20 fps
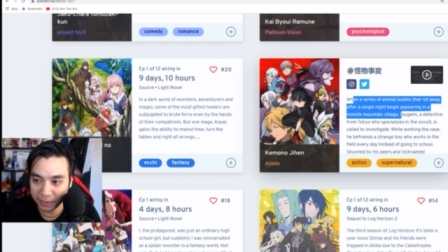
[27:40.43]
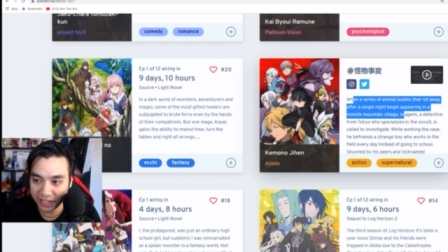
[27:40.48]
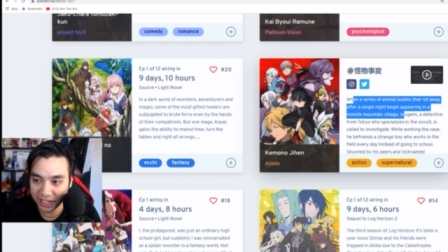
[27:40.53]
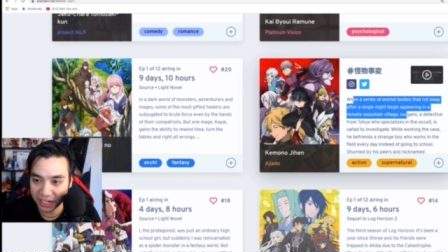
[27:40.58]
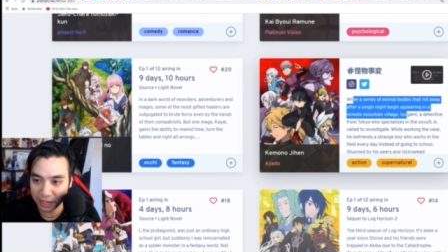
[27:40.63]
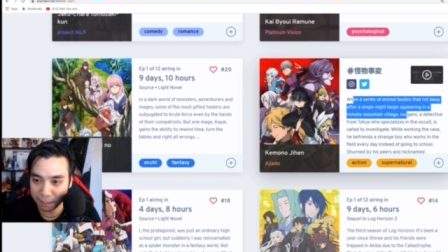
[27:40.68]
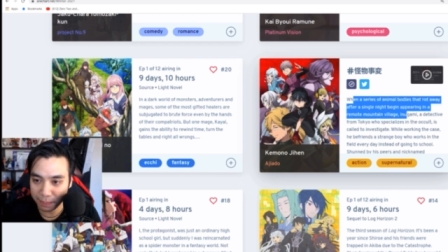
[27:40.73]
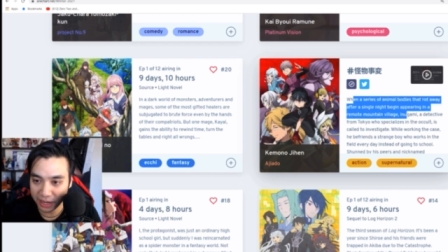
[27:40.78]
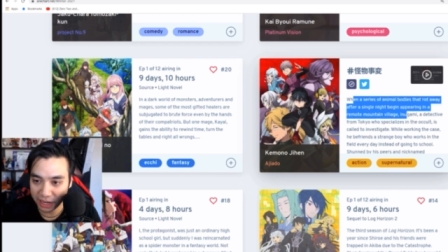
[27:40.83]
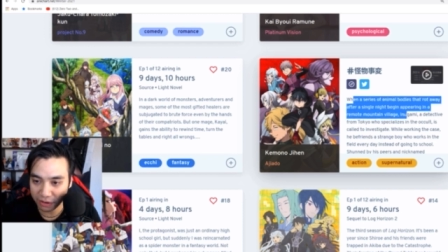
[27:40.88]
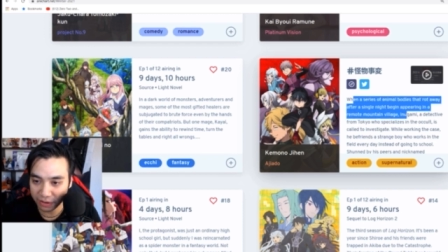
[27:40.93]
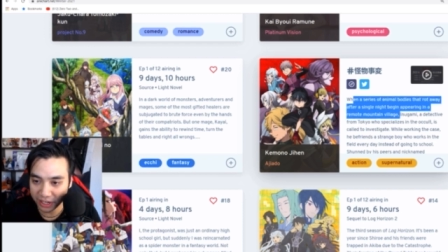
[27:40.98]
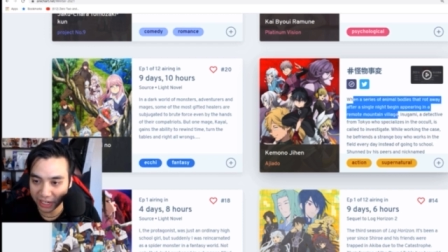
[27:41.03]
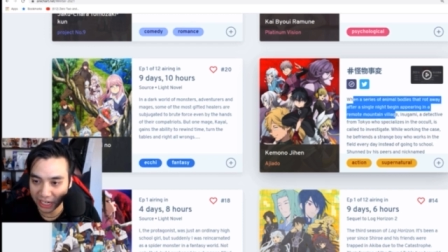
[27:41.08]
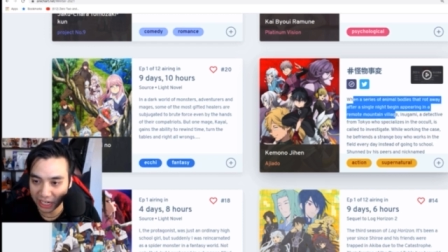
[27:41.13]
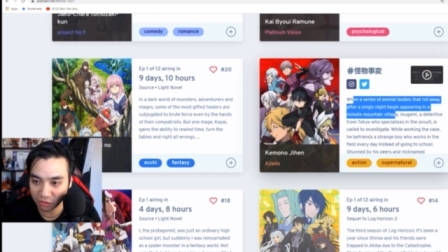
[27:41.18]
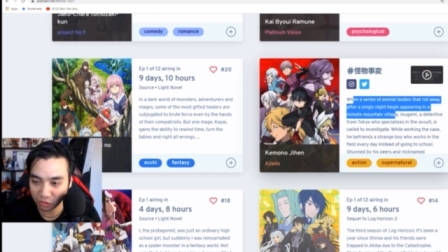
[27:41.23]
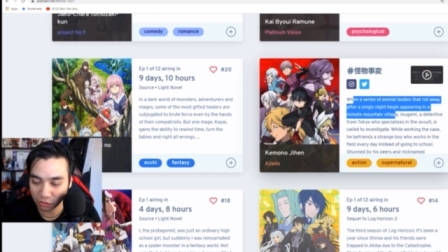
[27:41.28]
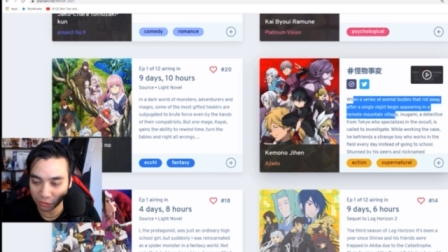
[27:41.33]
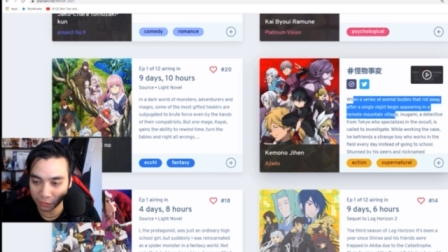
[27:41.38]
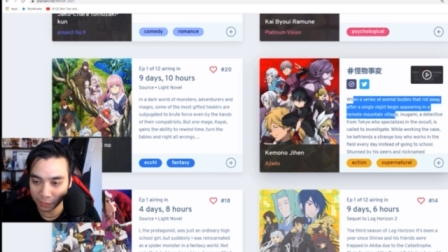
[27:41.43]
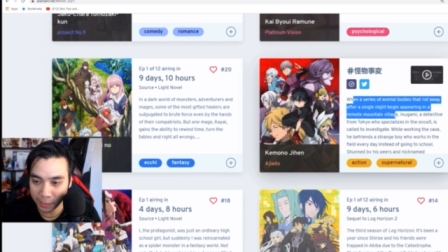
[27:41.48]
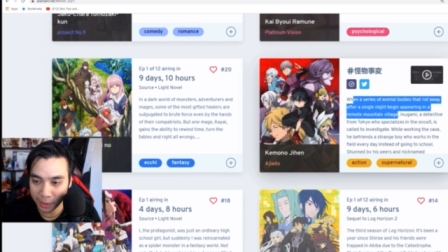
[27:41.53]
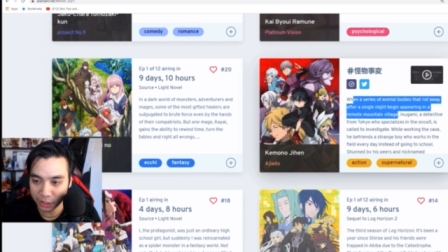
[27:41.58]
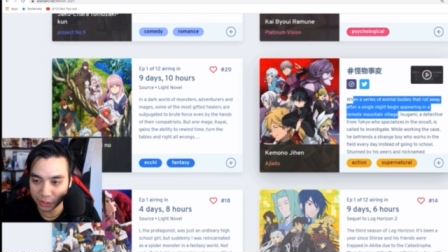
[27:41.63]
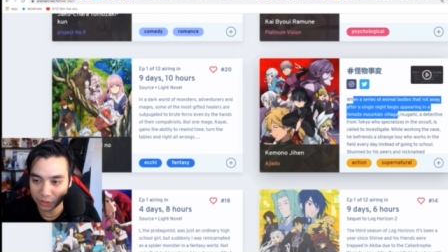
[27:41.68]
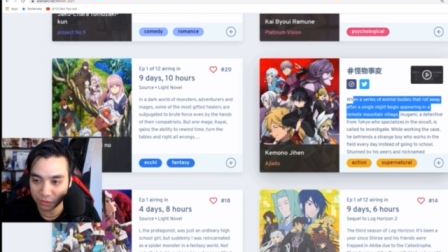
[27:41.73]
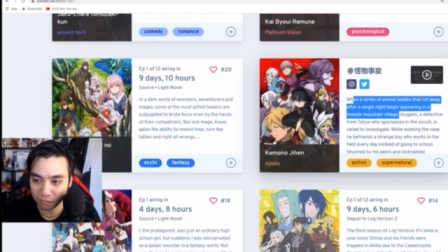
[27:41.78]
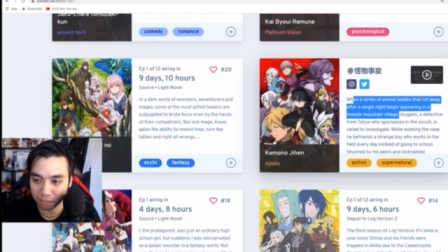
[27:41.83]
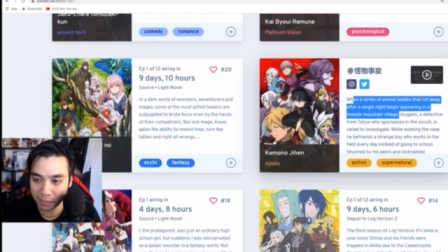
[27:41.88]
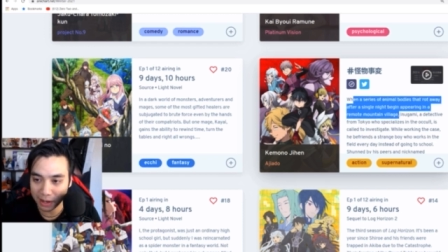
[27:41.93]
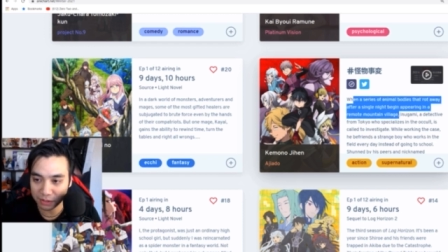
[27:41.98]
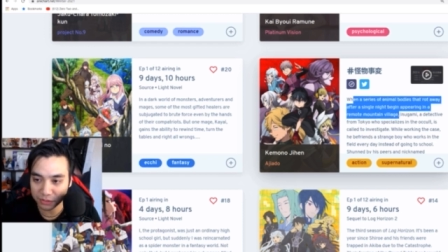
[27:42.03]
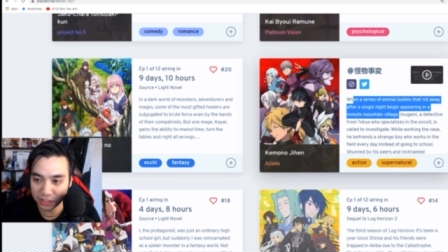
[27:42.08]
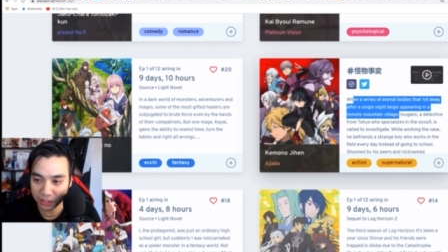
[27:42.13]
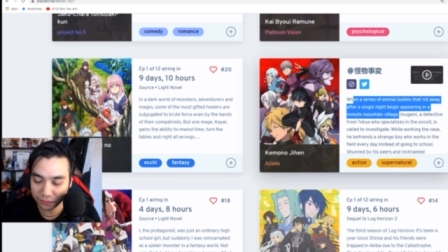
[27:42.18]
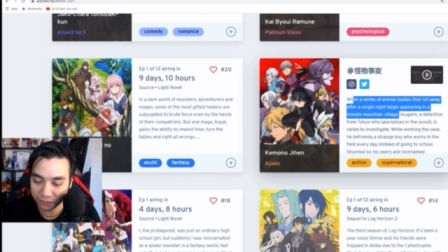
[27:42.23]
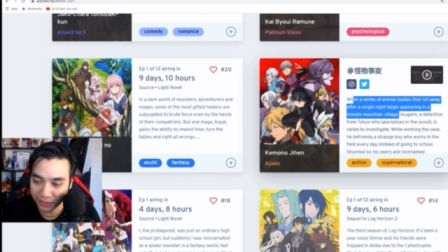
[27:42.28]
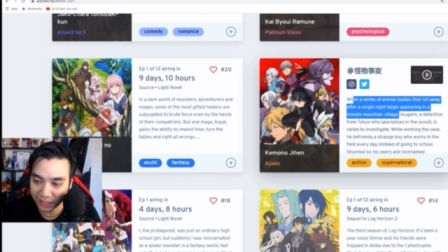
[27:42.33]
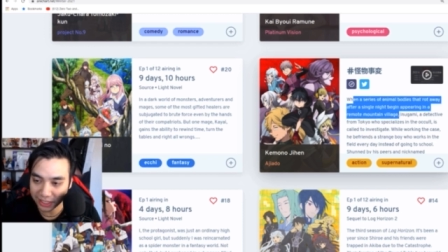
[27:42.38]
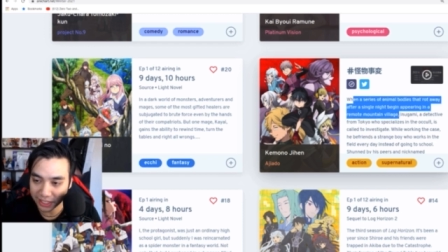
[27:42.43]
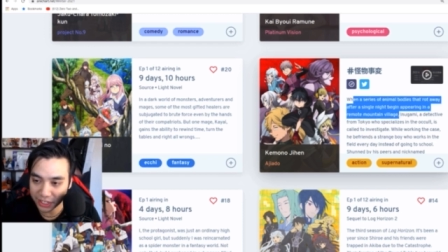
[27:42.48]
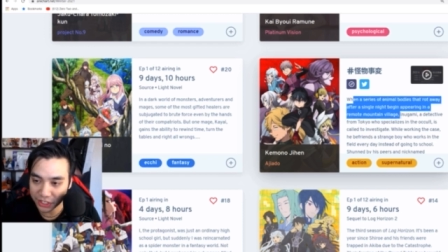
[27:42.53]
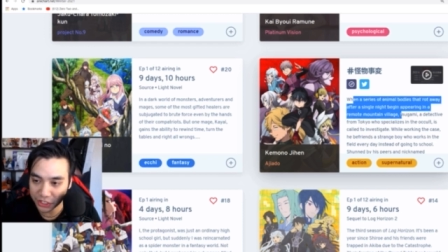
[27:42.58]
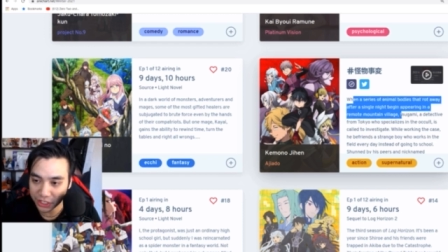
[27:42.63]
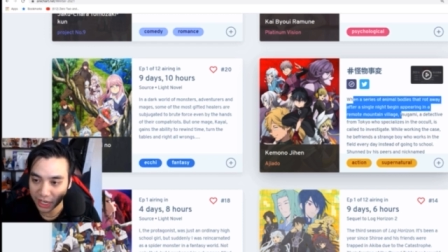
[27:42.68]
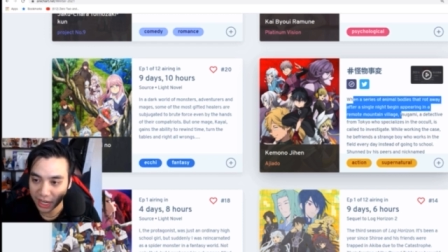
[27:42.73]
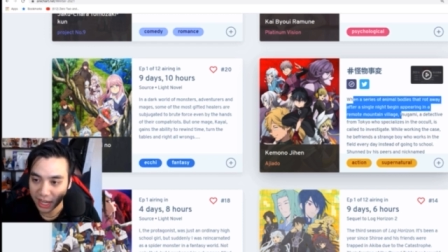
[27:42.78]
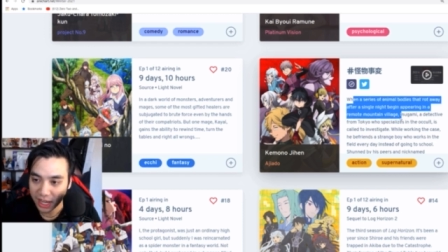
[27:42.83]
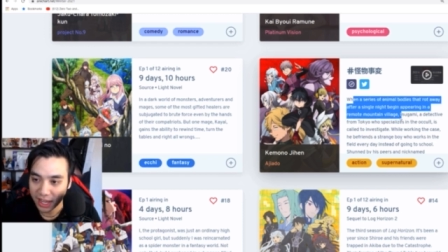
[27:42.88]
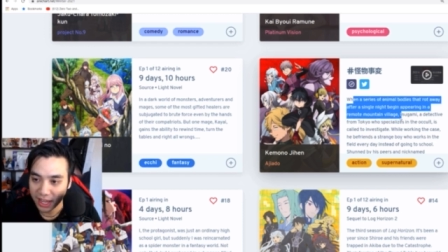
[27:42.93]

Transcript: begin appearing in a remote mountain village,